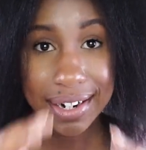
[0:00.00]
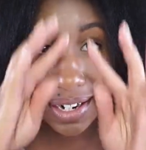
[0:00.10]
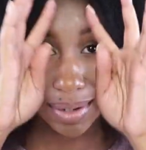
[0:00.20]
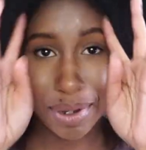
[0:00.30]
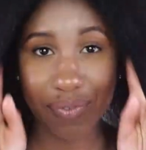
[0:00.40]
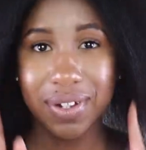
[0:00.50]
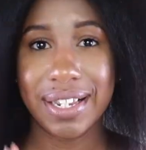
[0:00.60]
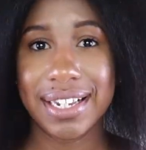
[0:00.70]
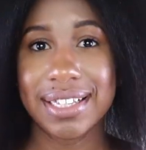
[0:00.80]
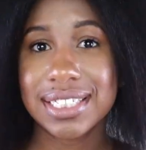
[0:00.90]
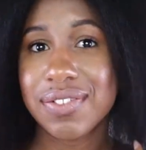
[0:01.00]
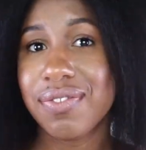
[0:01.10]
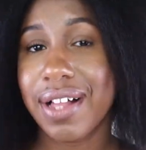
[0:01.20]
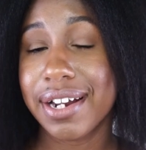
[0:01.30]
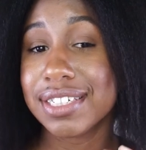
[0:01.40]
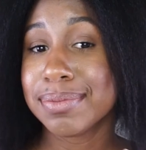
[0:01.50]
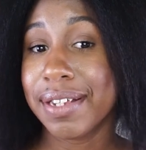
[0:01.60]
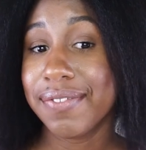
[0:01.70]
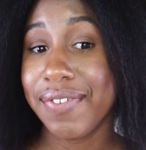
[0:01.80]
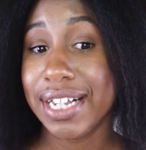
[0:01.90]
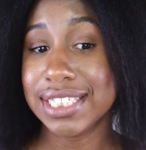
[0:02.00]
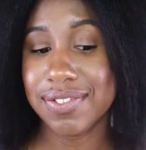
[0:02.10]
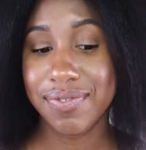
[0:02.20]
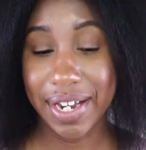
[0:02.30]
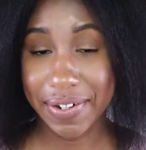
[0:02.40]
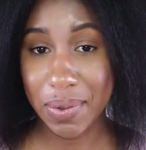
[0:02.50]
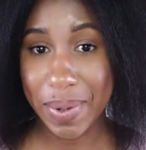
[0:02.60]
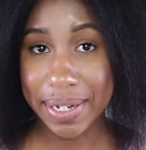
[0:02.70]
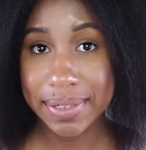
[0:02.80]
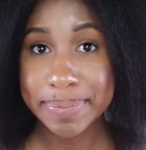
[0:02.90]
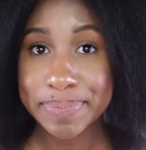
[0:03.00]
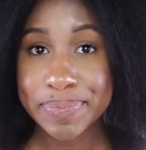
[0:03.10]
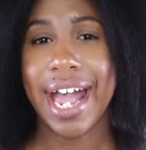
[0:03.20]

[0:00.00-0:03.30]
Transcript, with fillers: Um, I feel like this flatters my face very well.